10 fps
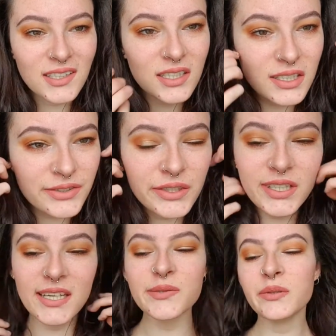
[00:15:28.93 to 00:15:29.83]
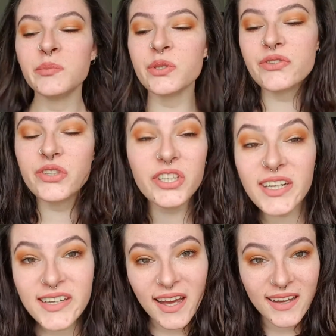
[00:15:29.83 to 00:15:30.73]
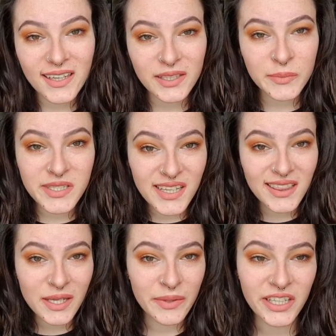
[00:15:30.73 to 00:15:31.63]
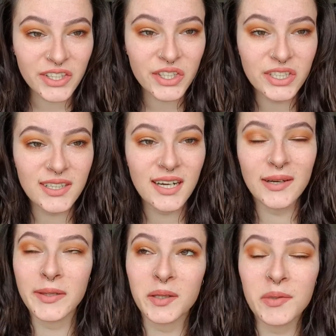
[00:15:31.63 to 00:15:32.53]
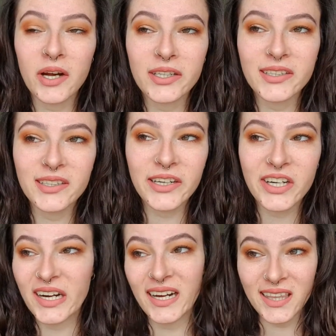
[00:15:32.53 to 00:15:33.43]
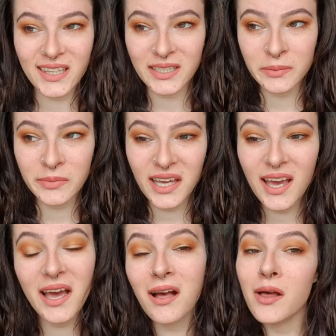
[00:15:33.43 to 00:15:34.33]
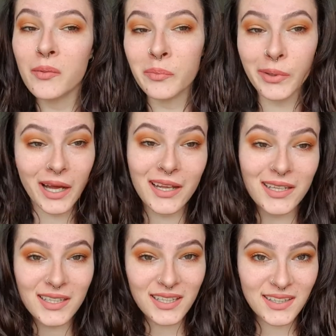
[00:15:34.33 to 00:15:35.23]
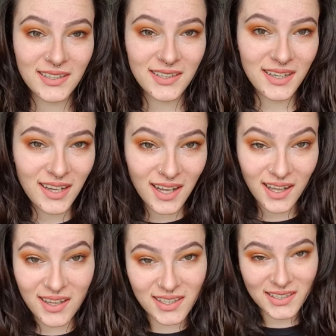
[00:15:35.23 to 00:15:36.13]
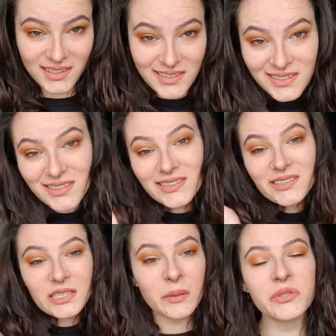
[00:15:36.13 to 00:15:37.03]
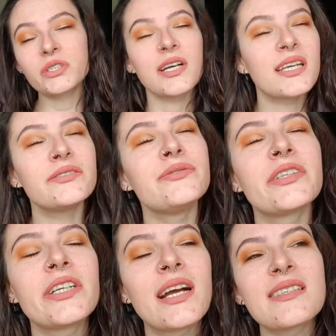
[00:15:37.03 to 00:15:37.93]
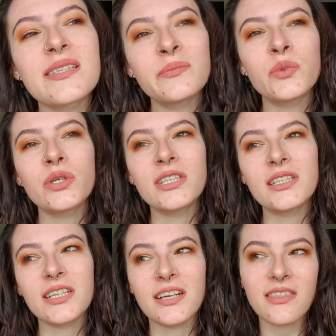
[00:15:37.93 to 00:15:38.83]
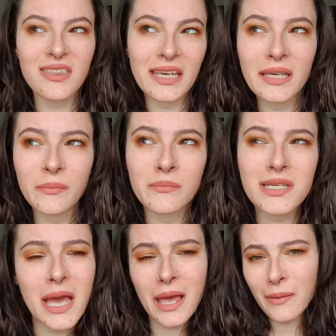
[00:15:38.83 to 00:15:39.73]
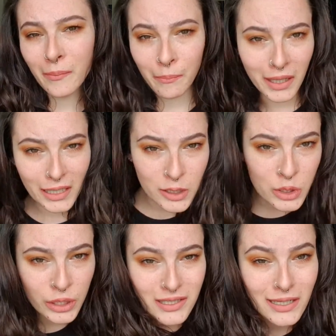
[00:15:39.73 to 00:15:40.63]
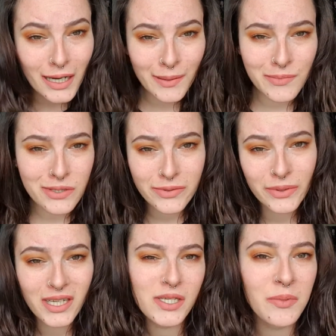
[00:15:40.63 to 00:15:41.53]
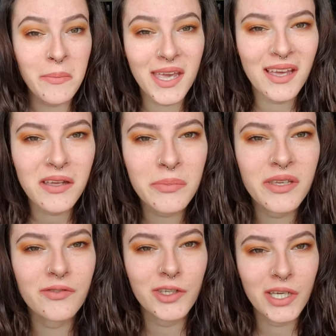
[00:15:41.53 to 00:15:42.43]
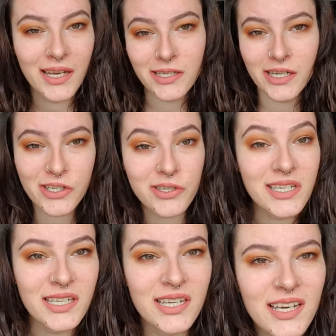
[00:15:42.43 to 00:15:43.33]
If you guys want more story times, let me know. I mean, I'm not great at them, but I'm sure I can figure out some more themed mini story times for when I do my makeup if you guys are interested.